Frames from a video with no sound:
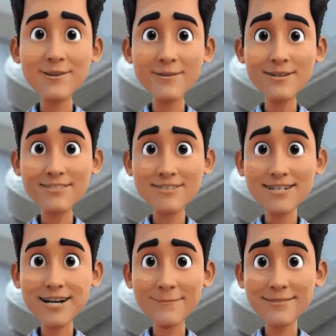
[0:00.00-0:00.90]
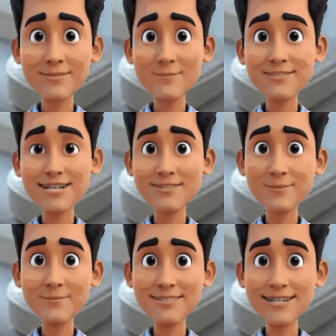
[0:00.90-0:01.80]
Medicines to use.
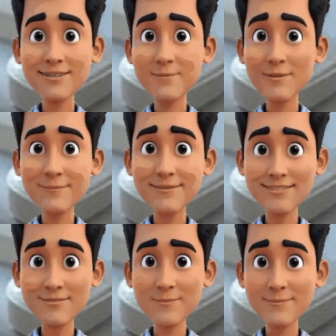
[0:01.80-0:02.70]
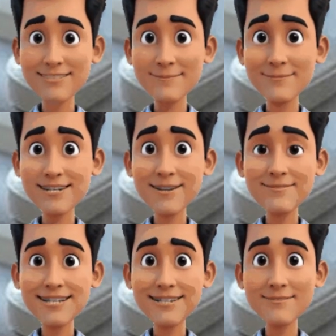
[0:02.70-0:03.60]
Paracetamol is the
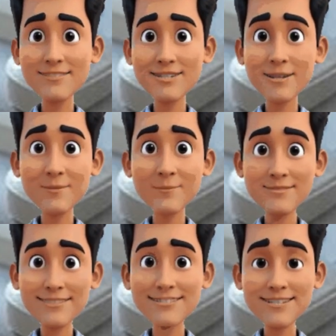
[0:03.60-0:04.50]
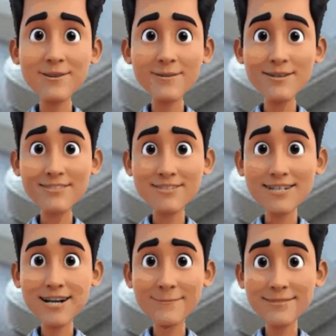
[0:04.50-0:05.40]
safest medicine to control
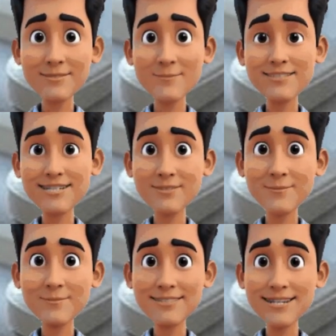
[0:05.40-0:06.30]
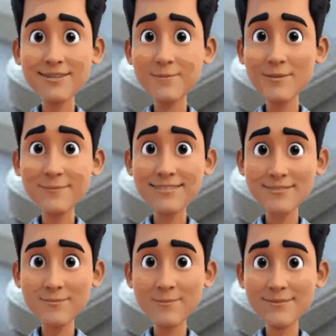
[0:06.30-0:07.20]
fever and relieve body pain.
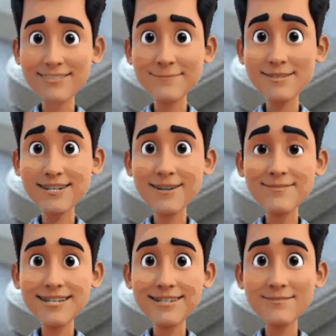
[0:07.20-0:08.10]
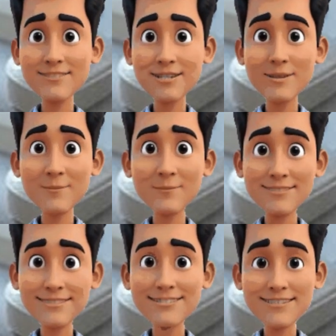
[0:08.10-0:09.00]
Do not use
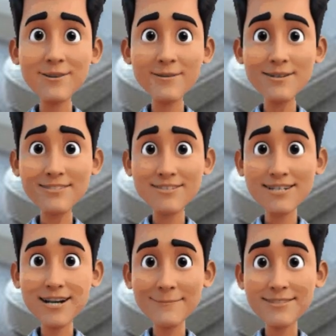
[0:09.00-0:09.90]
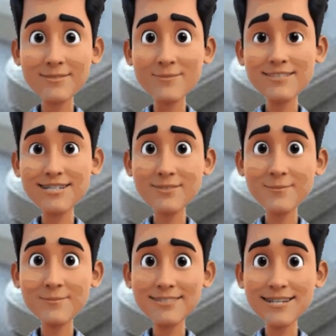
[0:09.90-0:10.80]
antibiotics unless prescribed by a qualified
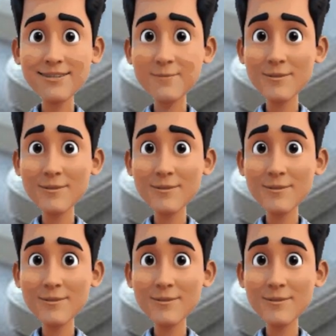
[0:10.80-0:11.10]
doctor.